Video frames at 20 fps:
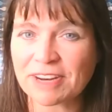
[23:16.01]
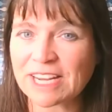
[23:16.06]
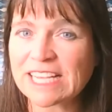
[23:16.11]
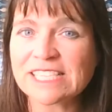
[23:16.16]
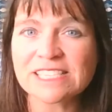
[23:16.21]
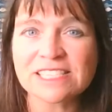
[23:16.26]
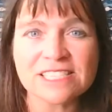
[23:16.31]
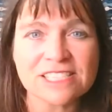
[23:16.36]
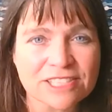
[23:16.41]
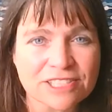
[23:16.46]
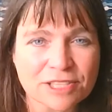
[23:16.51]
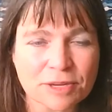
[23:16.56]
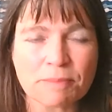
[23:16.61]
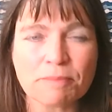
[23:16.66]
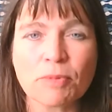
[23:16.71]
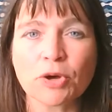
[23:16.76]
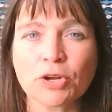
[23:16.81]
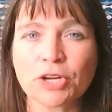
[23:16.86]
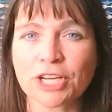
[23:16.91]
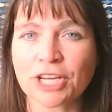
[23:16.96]
It isn't just a
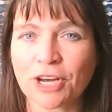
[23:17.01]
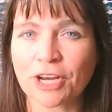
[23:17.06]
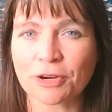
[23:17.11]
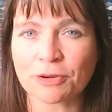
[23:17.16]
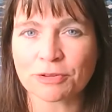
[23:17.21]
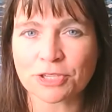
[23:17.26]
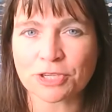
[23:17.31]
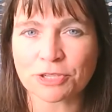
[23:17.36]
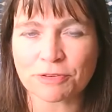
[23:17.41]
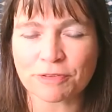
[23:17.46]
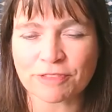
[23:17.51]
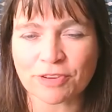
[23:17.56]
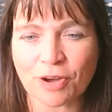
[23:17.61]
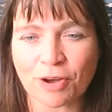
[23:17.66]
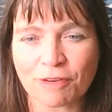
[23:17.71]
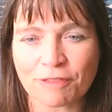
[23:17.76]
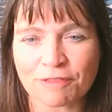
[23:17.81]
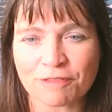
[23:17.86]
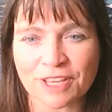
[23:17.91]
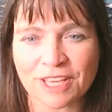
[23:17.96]
monoculture of
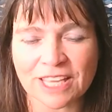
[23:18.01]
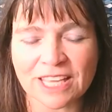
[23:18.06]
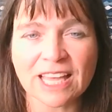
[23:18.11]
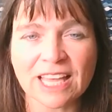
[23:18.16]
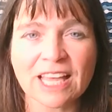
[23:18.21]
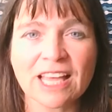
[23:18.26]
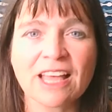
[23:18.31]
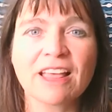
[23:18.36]
coffee.